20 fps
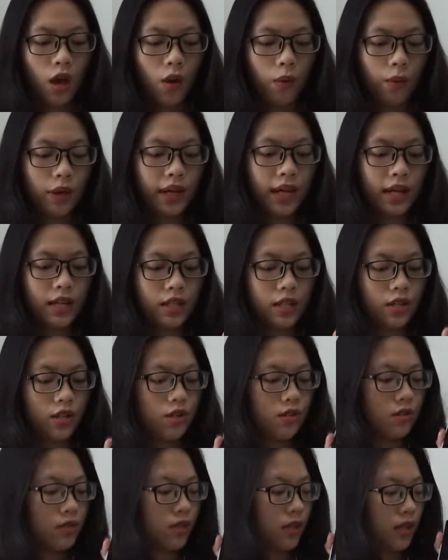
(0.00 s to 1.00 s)
we can
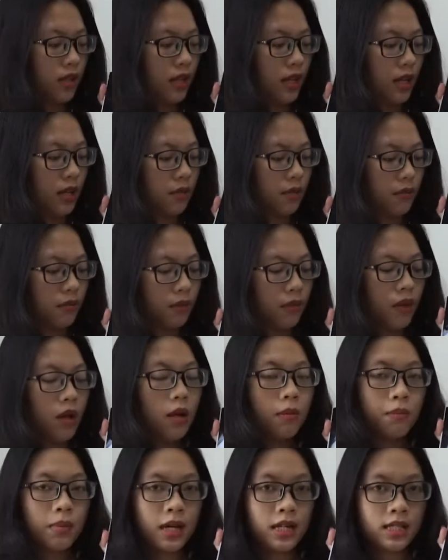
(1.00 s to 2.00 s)
use the
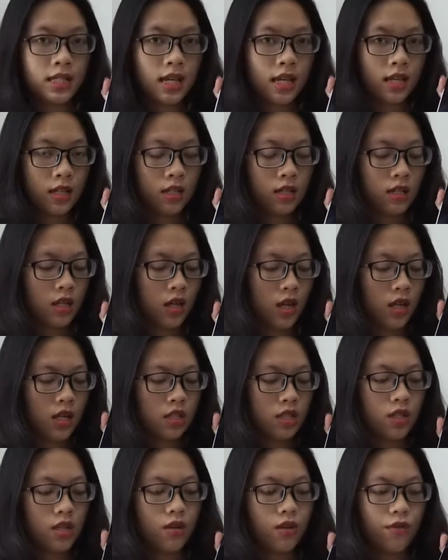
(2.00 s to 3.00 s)
button
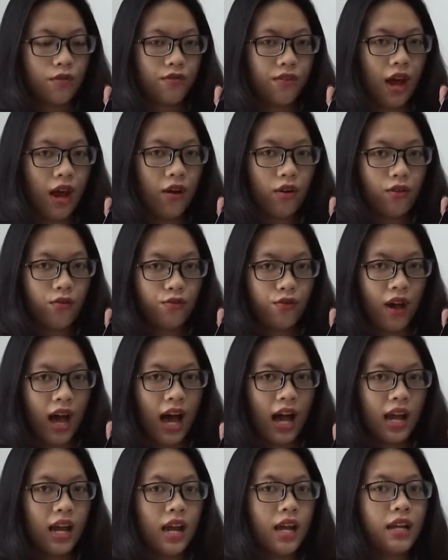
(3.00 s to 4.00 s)
to
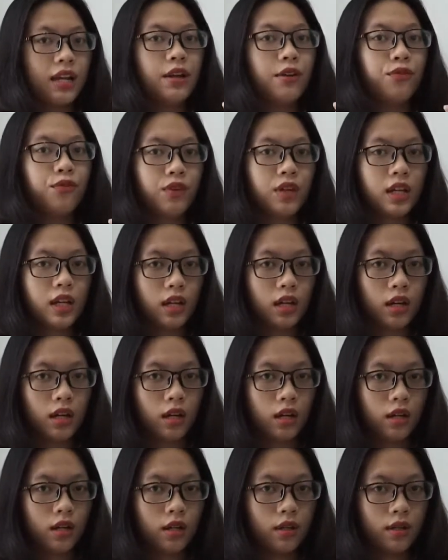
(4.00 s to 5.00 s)
verify the finger.
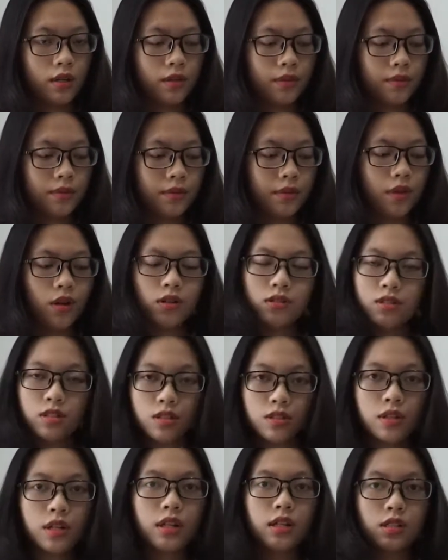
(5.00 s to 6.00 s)
It's
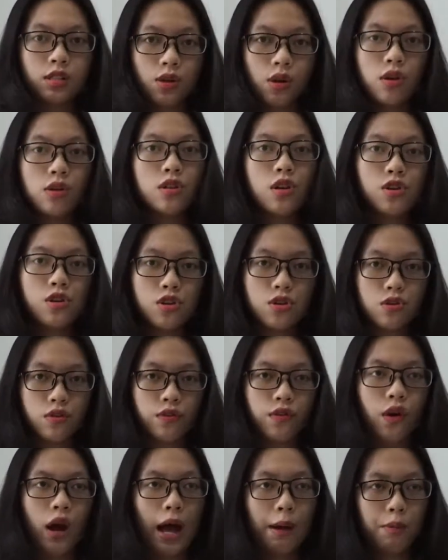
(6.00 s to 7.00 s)
also used
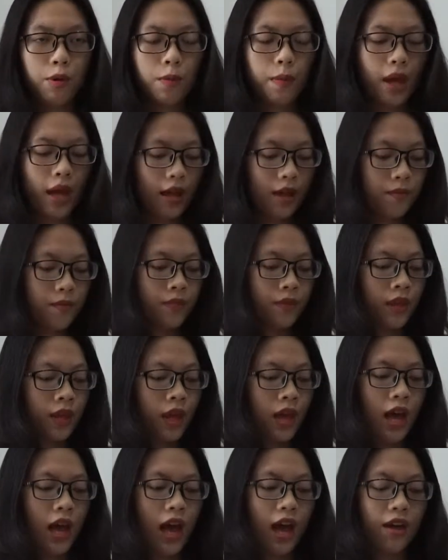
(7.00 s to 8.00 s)
for Apple Pay.
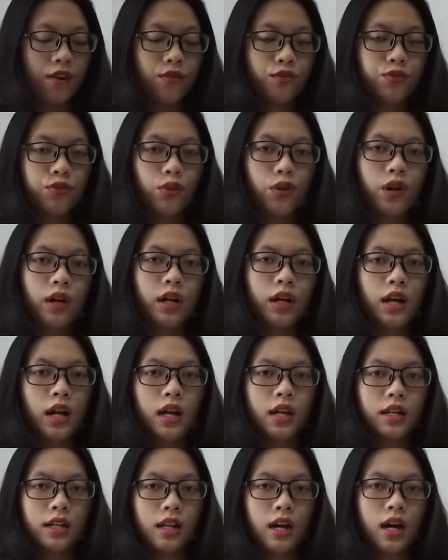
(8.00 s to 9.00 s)
And for
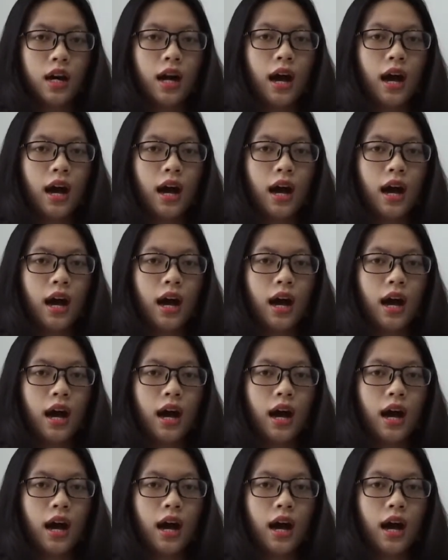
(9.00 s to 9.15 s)
the